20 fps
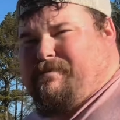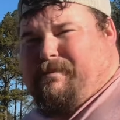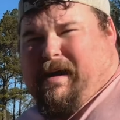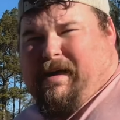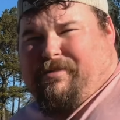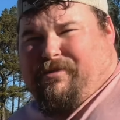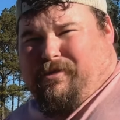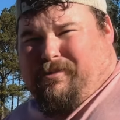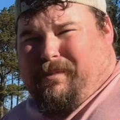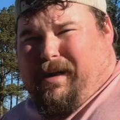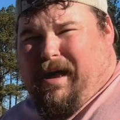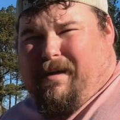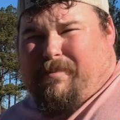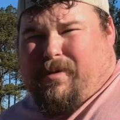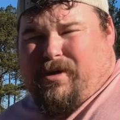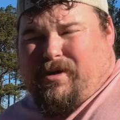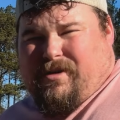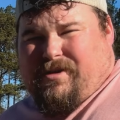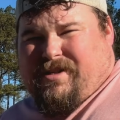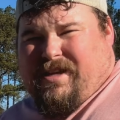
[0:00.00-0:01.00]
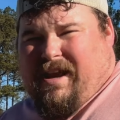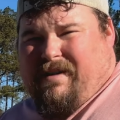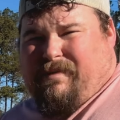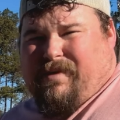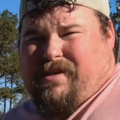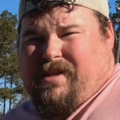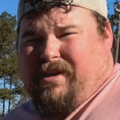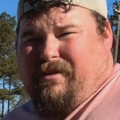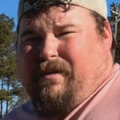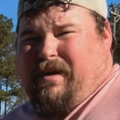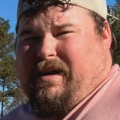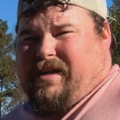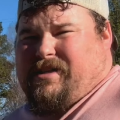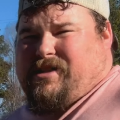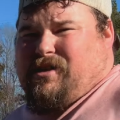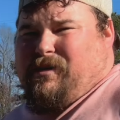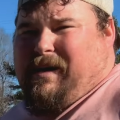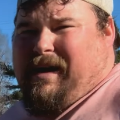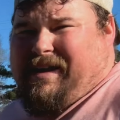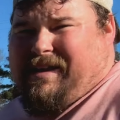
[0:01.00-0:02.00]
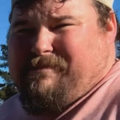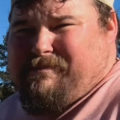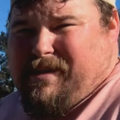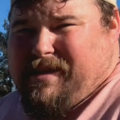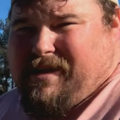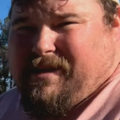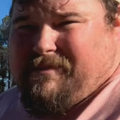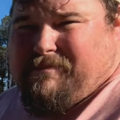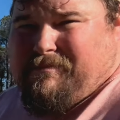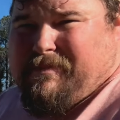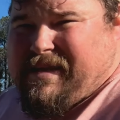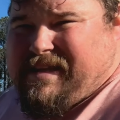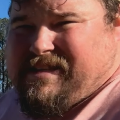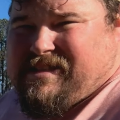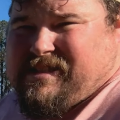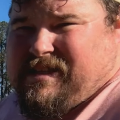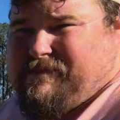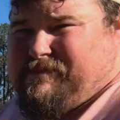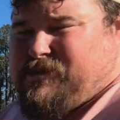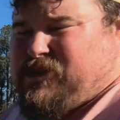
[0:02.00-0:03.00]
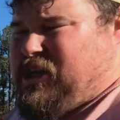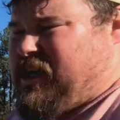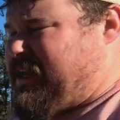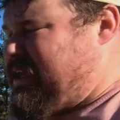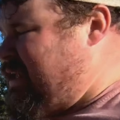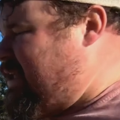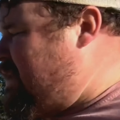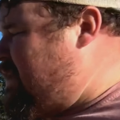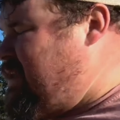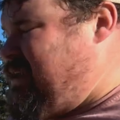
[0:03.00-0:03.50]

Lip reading: my thermometers and everything ready so I can be meat temp checking.